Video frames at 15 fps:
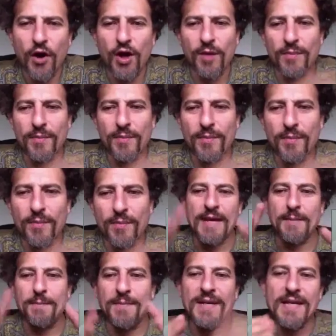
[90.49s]

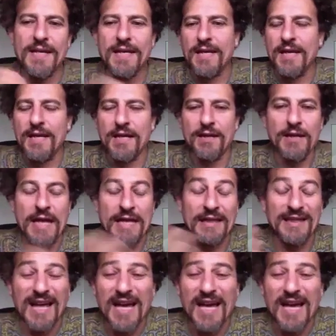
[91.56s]
farming and meat eating